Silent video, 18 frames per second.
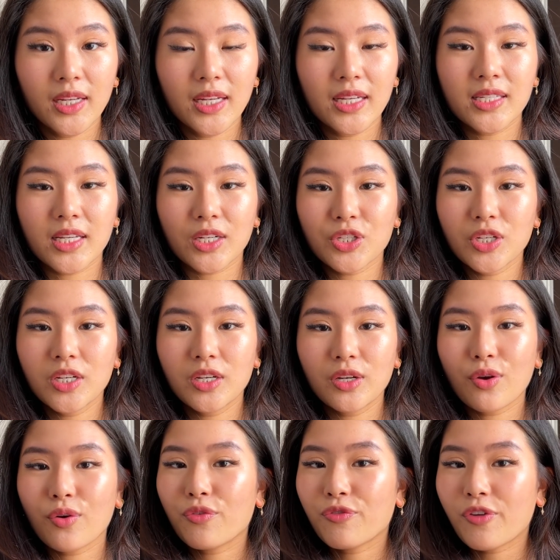It's
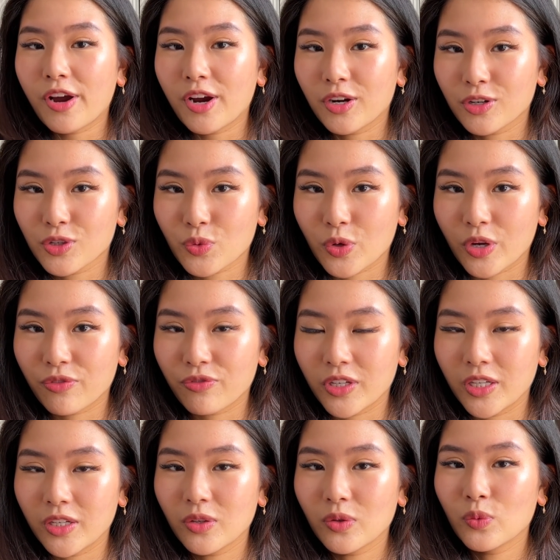actually 500 square
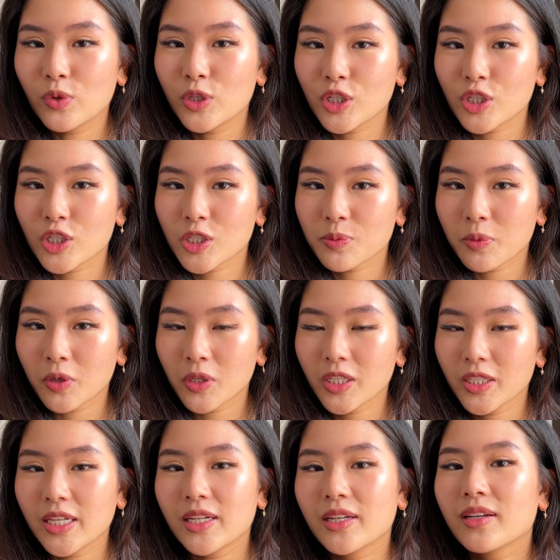feet, which is smaller
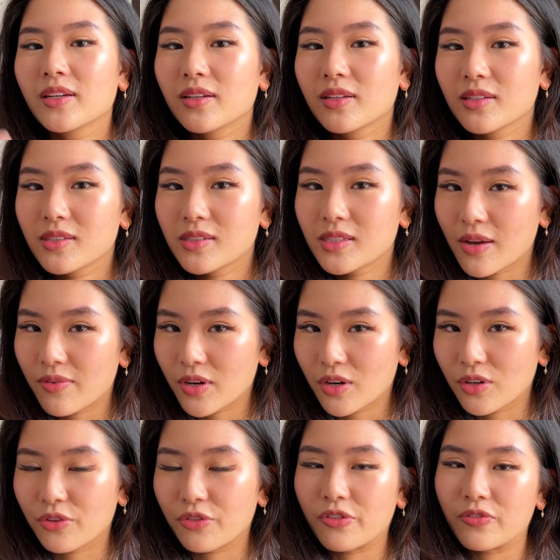than
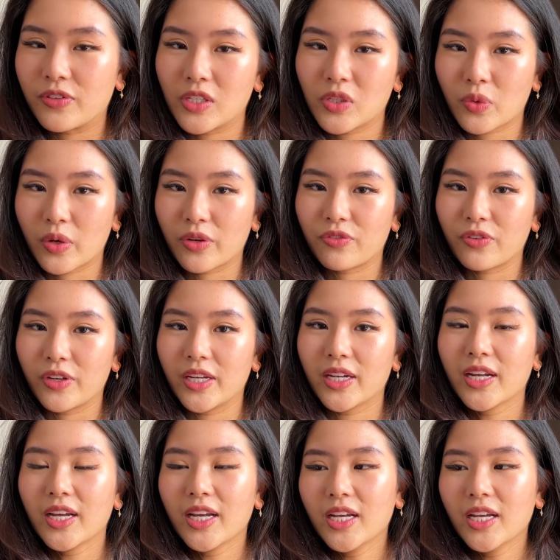750 square feet.